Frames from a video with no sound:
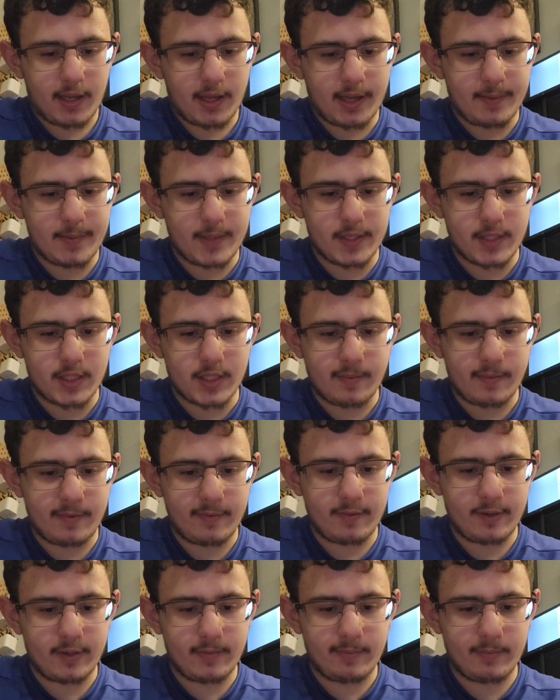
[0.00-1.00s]
I mean, some
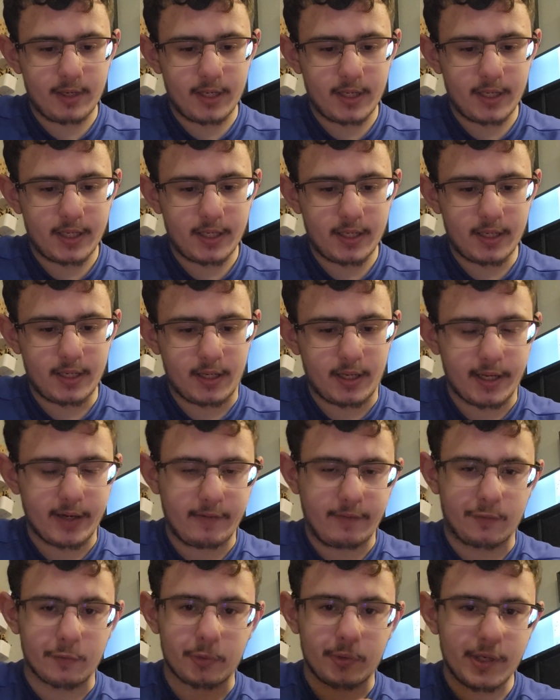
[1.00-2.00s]
of them I
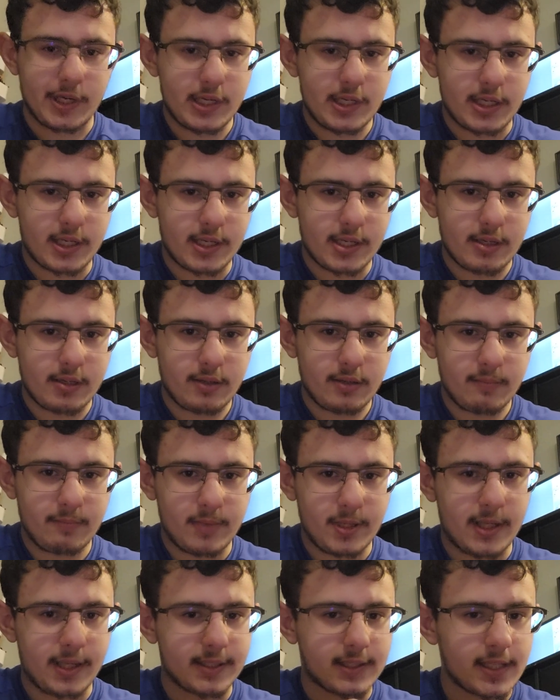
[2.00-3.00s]
have redone
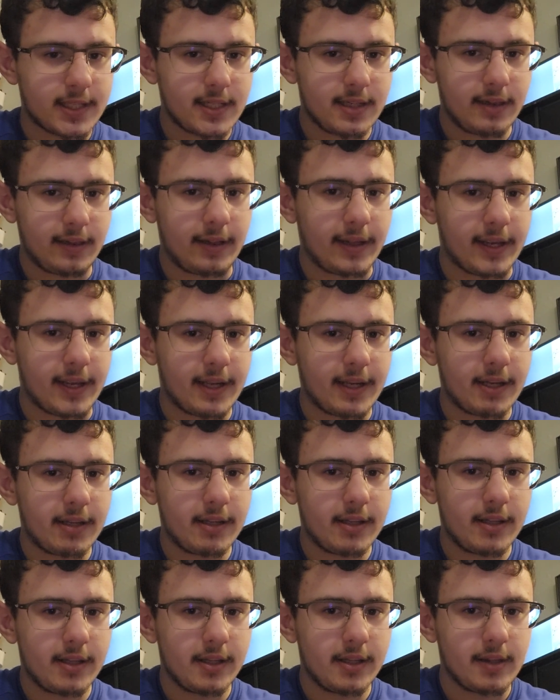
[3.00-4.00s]
because I didn't like
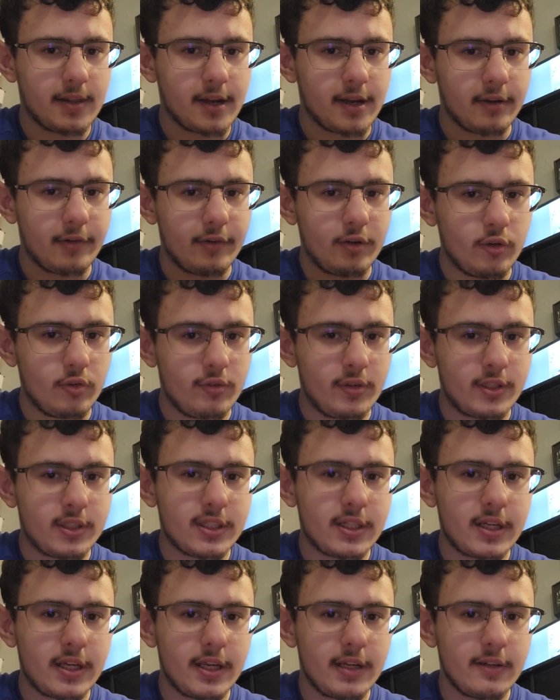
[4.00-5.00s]
their new
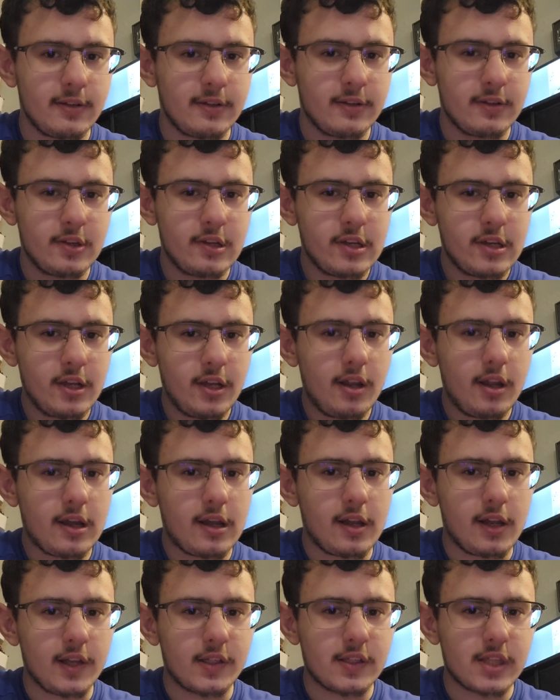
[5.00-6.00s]
design.
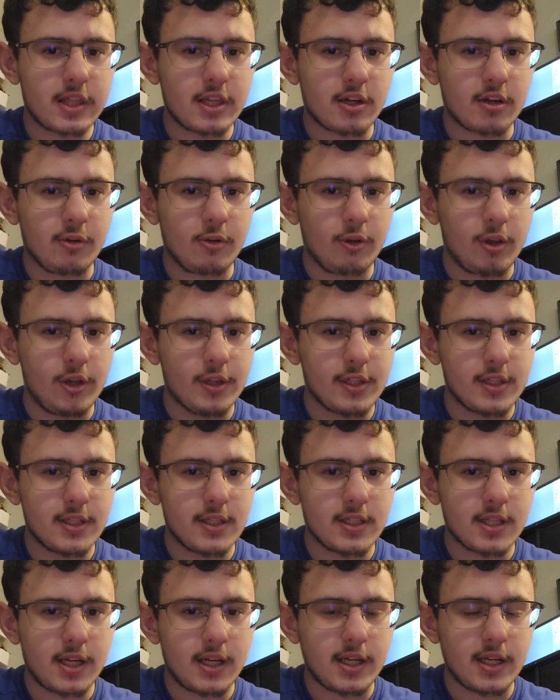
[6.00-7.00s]
I liked their old
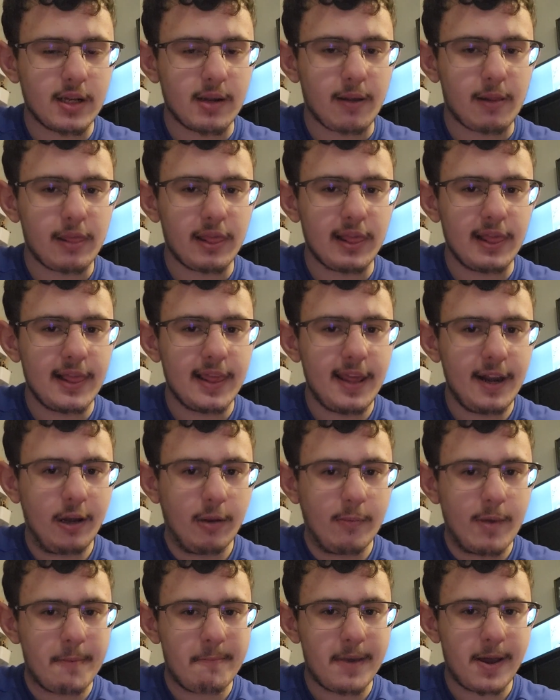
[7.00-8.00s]
design a
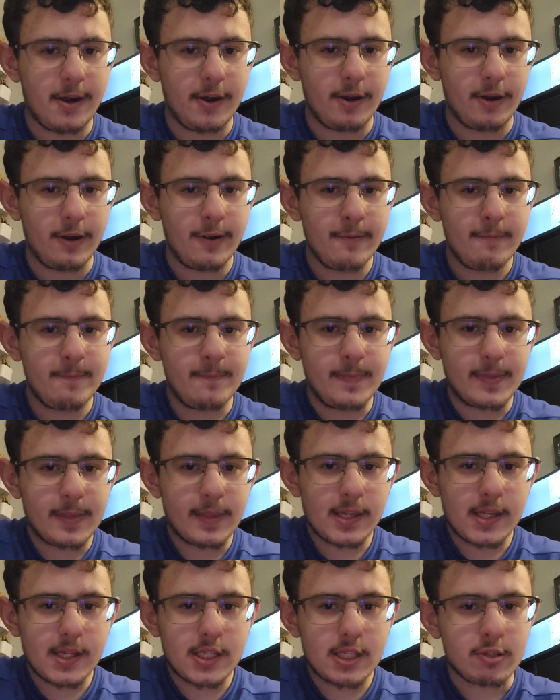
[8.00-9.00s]
little bit better,
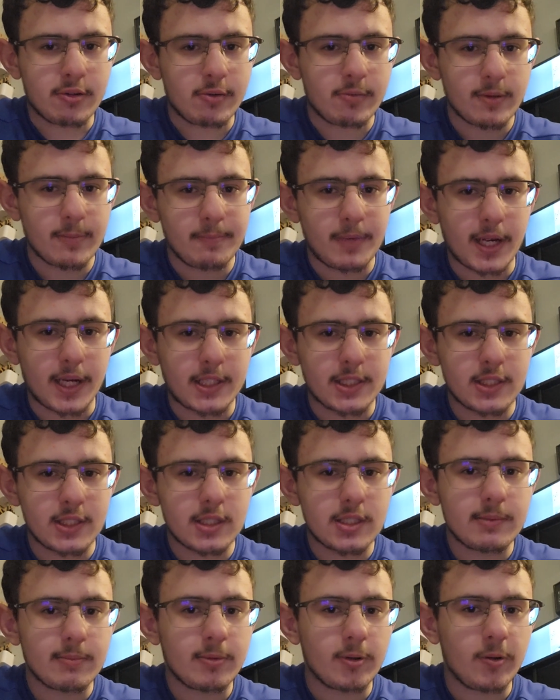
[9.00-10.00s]
so I went back to
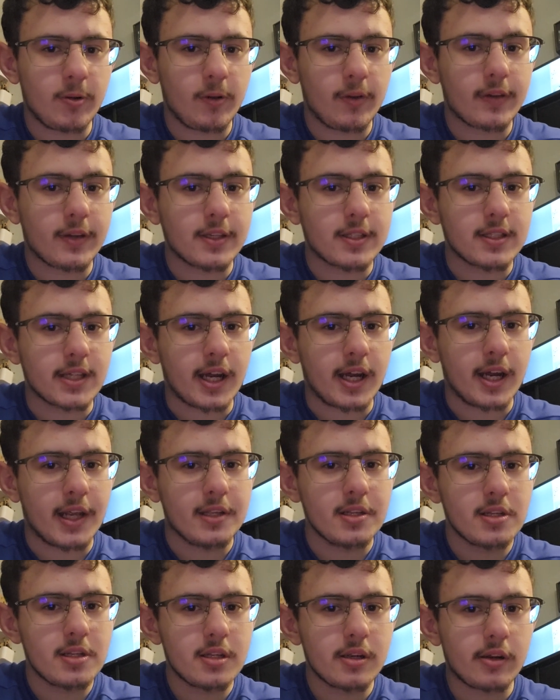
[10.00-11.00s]
some old
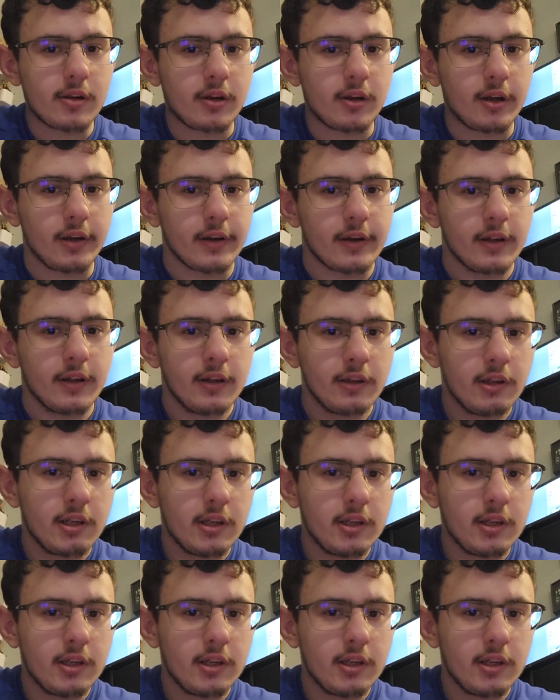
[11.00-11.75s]
designs on